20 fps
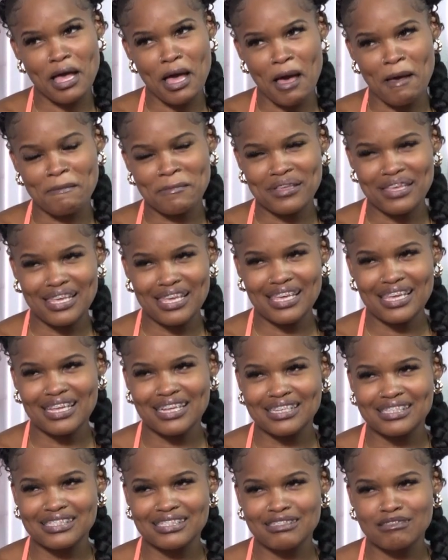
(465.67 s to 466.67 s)
I
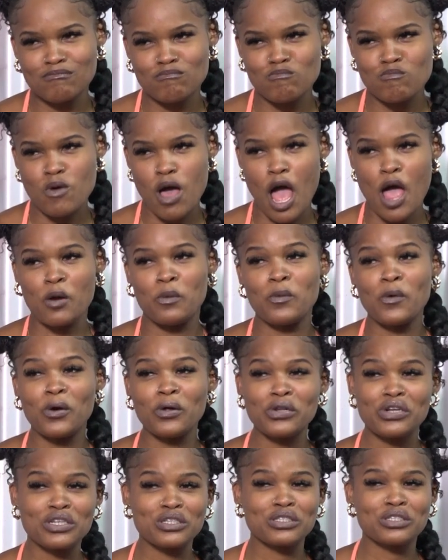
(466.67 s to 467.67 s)
mean, I
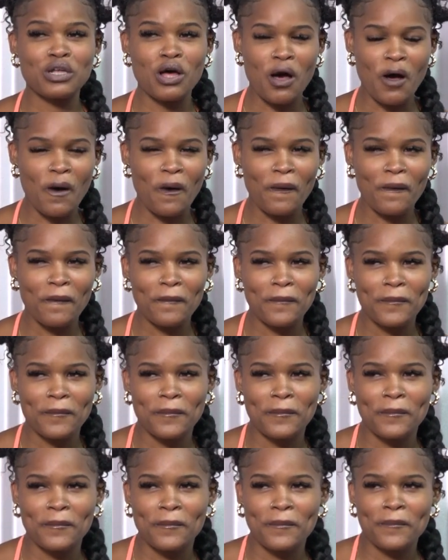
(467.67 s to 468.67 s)
wrote the song,
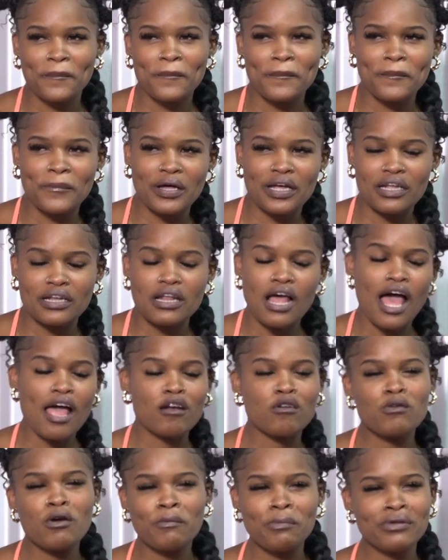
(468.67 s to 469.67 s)
but I
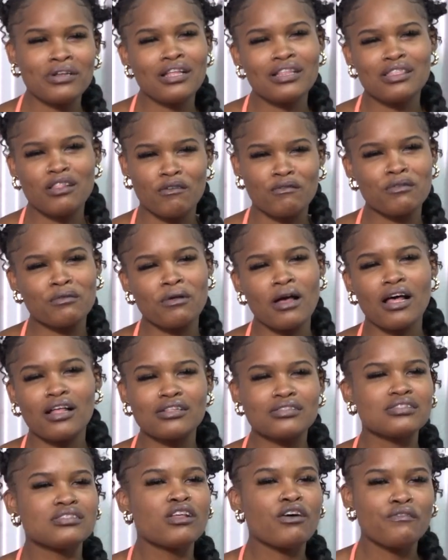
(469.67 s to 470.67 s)
grew up in a
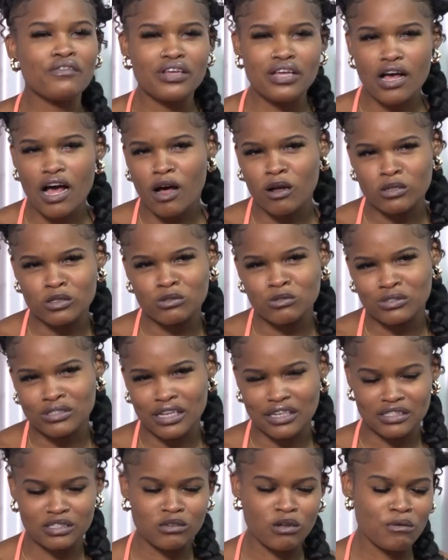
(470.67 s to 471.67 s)
loving household.
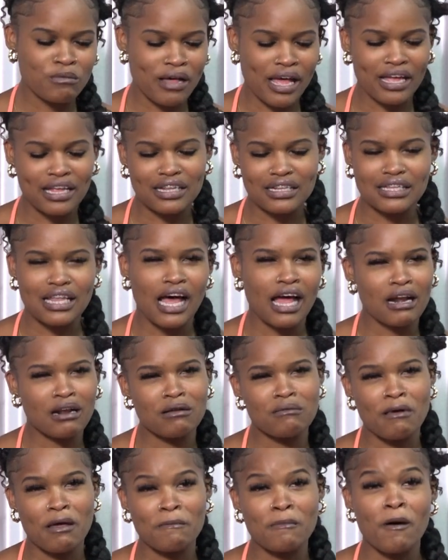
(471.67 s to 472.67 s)
I saw my dad
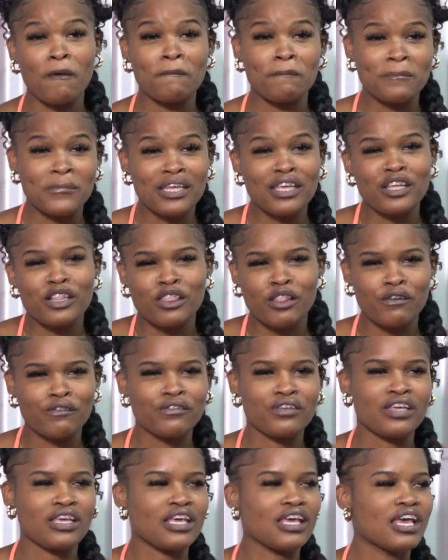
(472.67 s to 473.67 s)
and my mom being
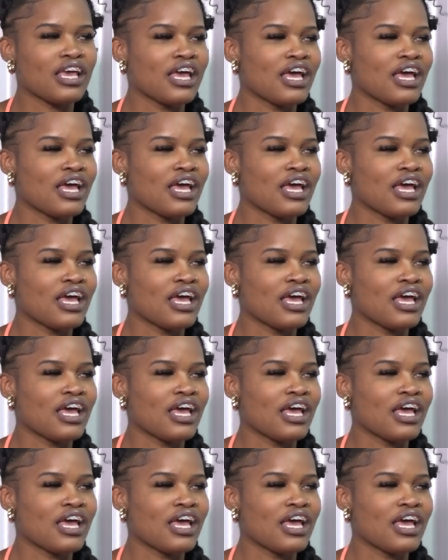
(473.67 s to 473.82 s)
loving.